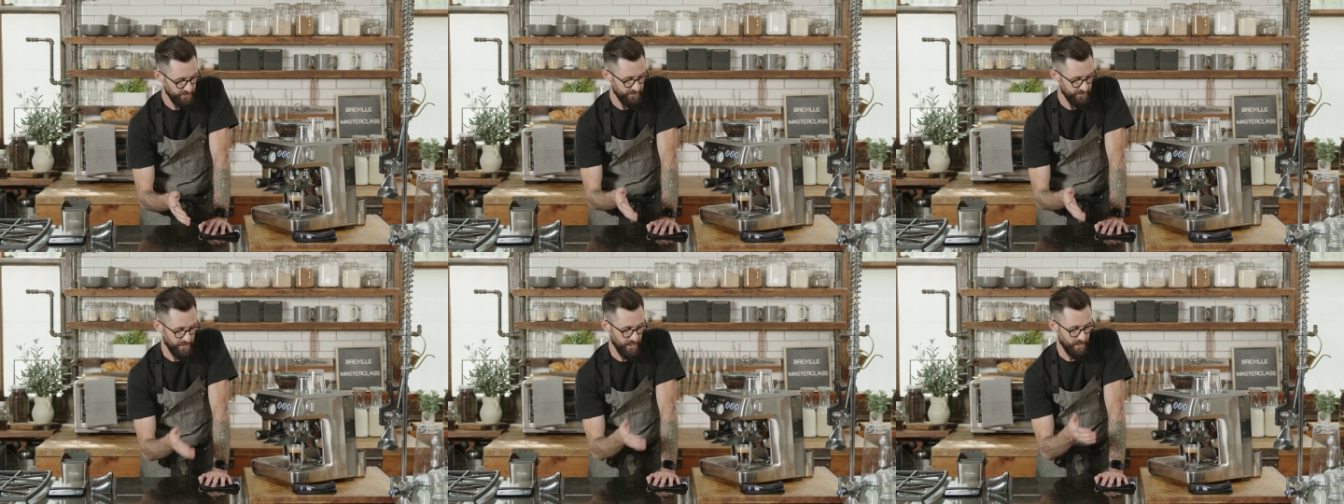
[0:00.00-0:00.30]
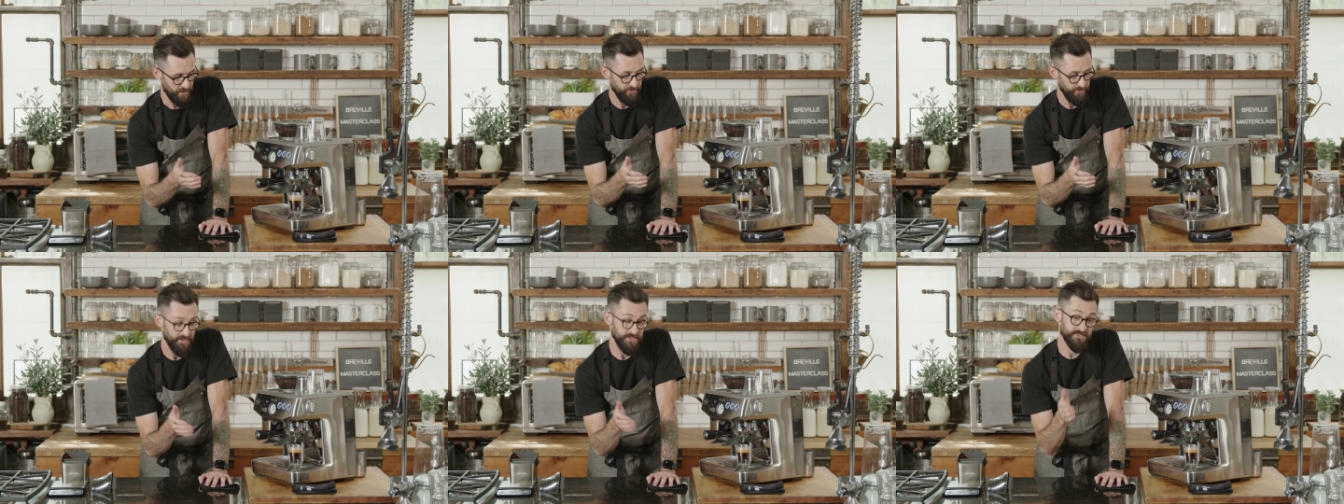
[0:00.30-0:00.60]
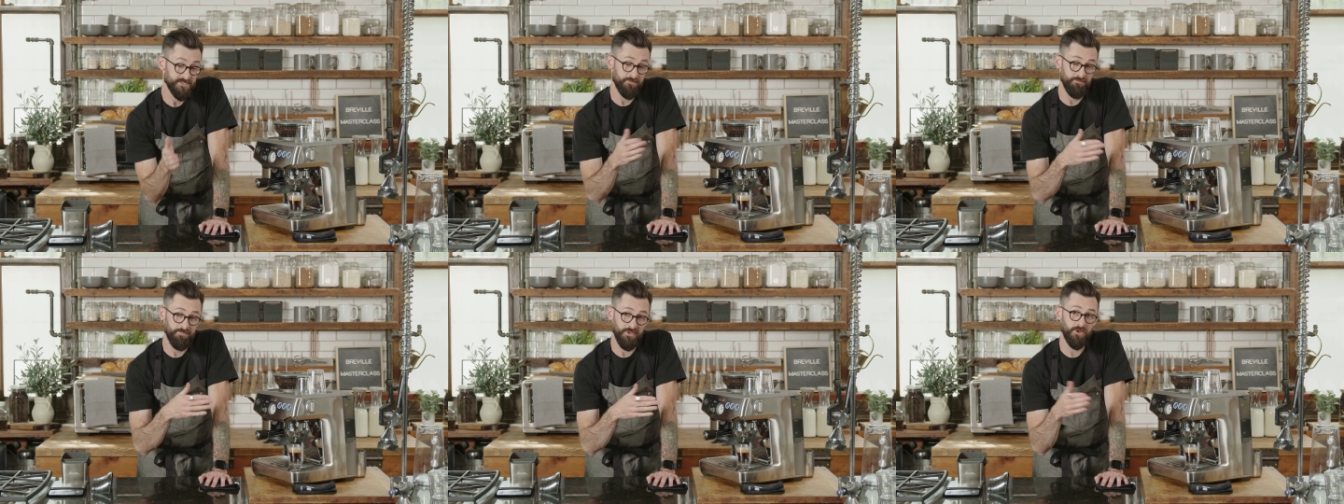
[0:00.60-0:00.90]
Now,
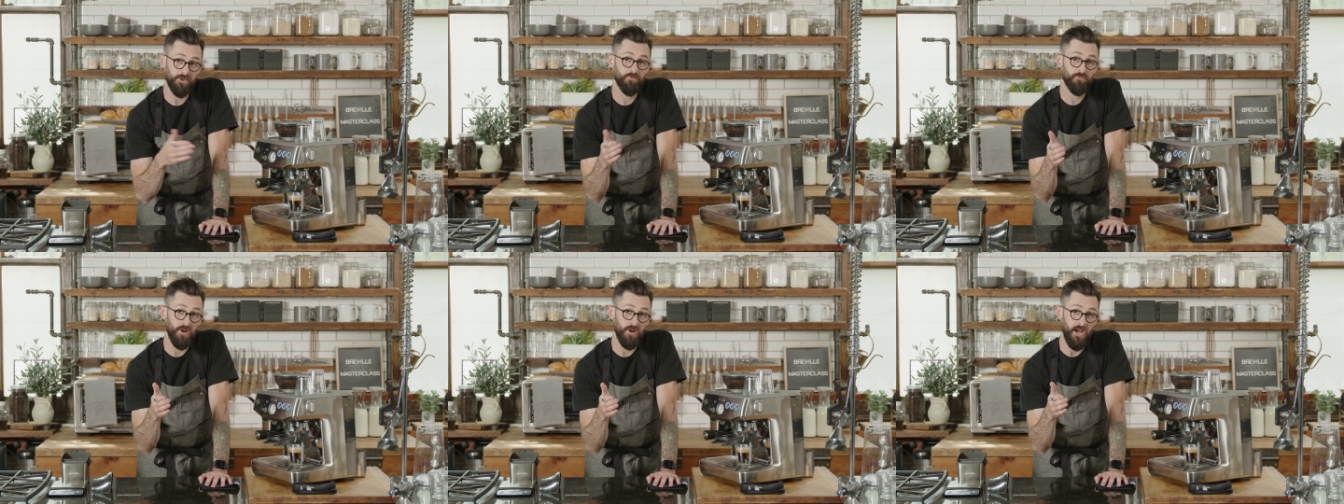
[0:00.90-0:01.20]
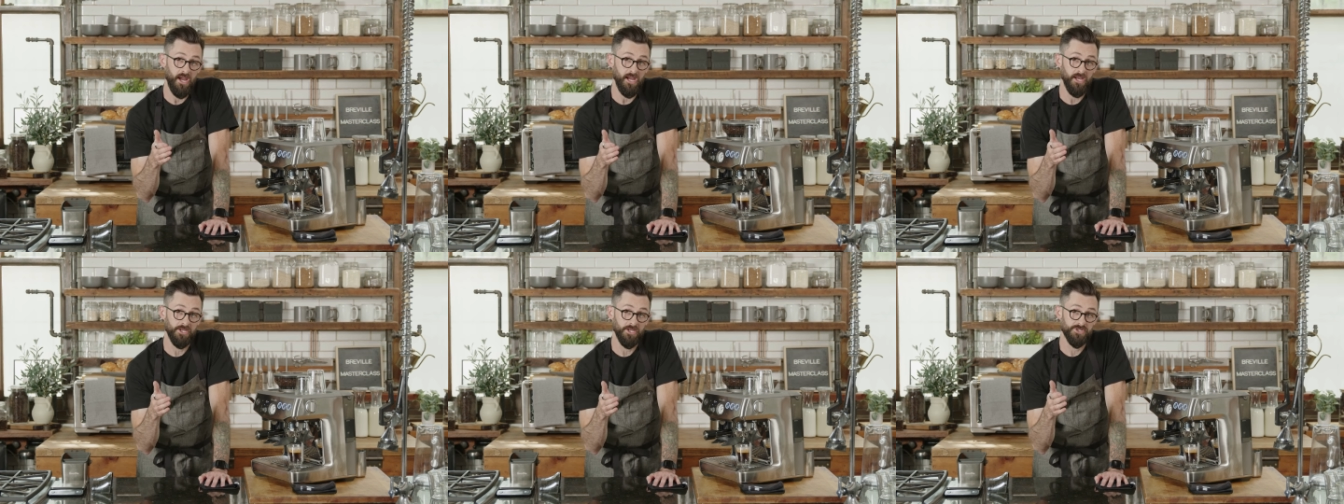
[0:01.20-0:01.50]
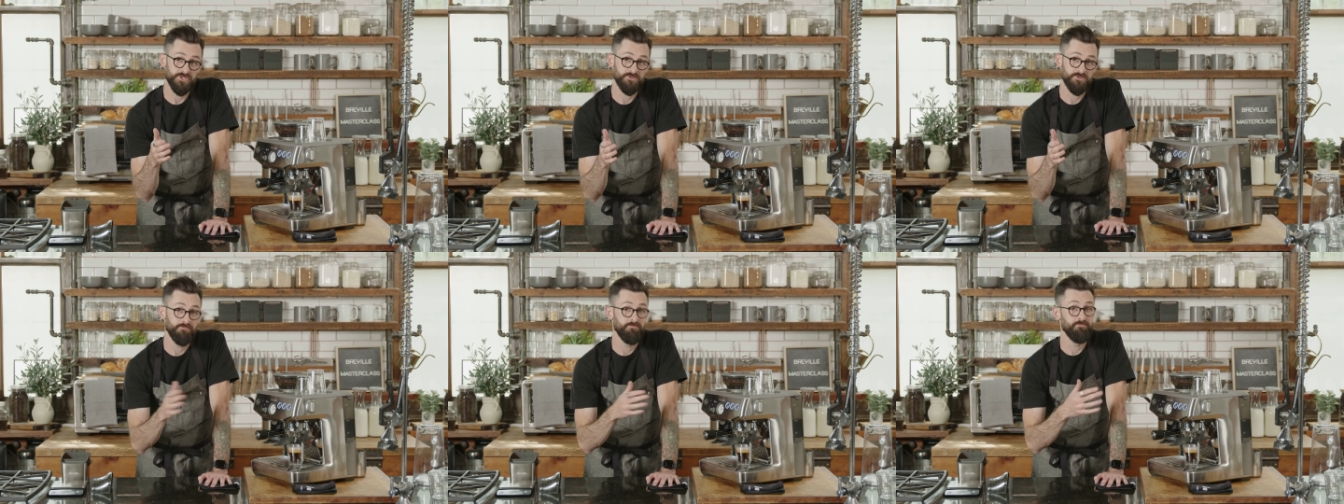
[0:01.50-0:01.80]
it's a big
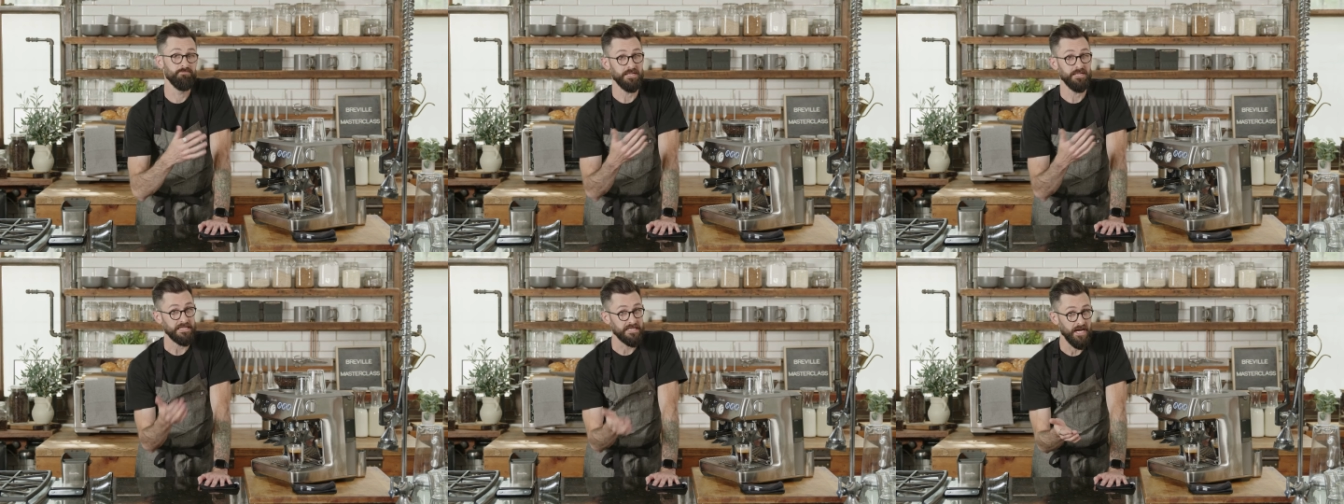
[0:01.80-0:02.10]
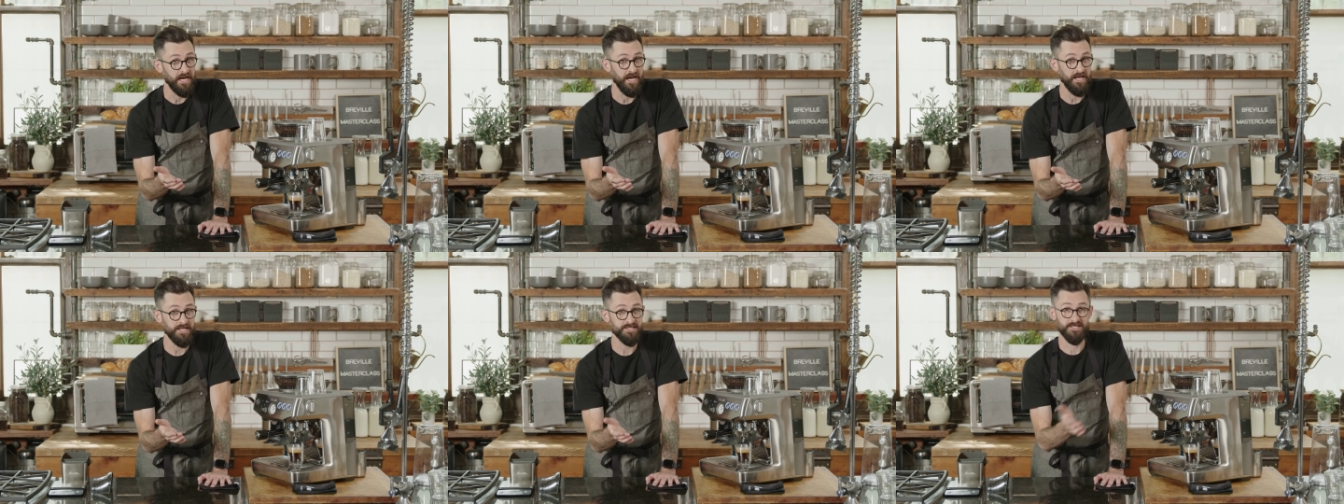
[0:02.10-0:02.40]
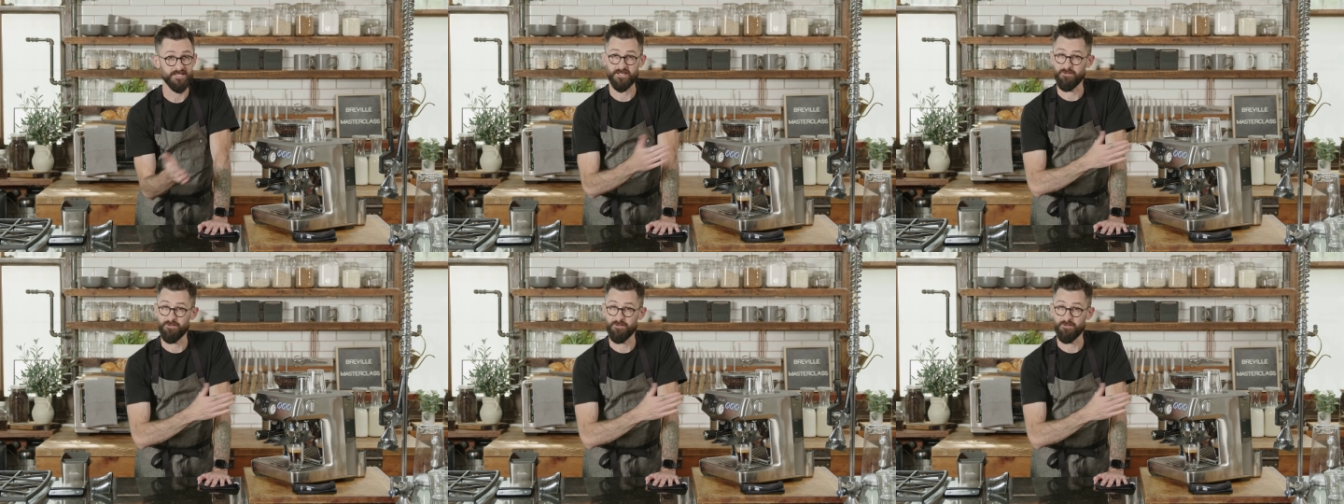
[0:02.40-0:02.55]
range because